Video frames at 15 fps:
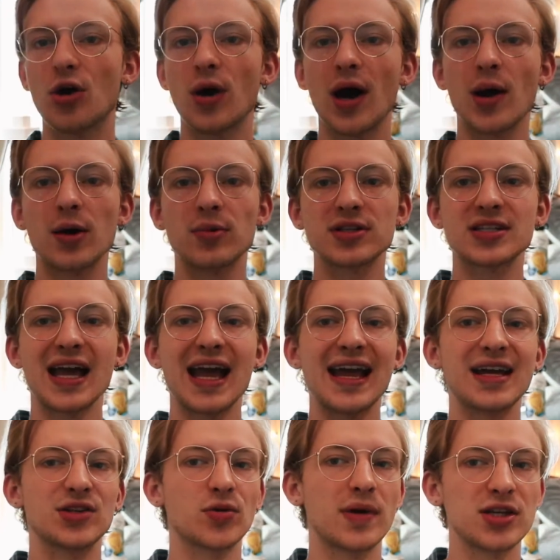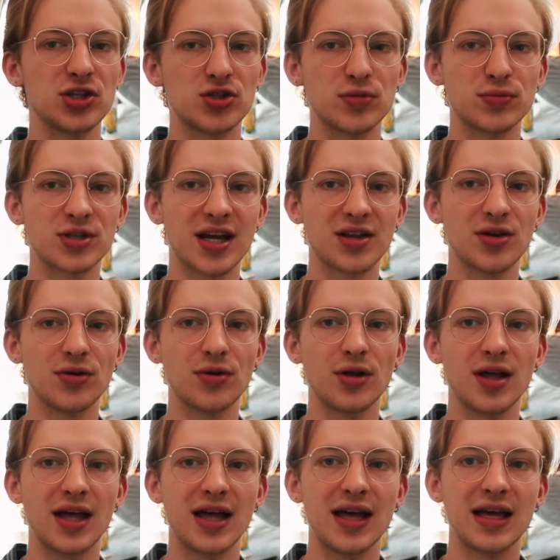how I want to handle my YouTube channel
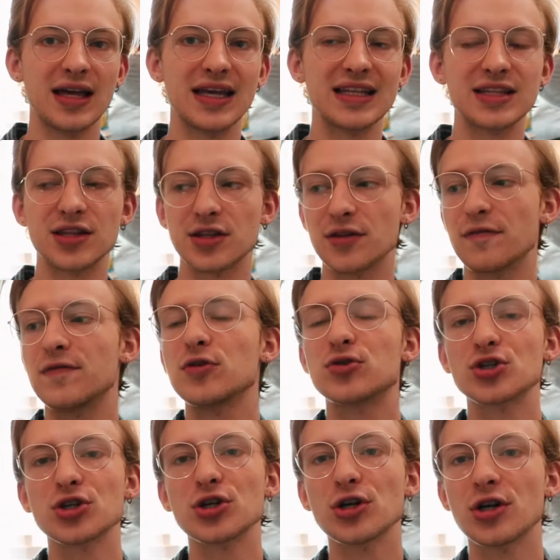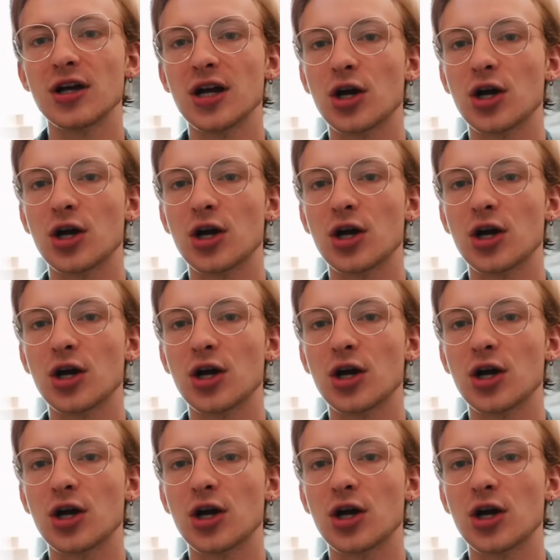in the future.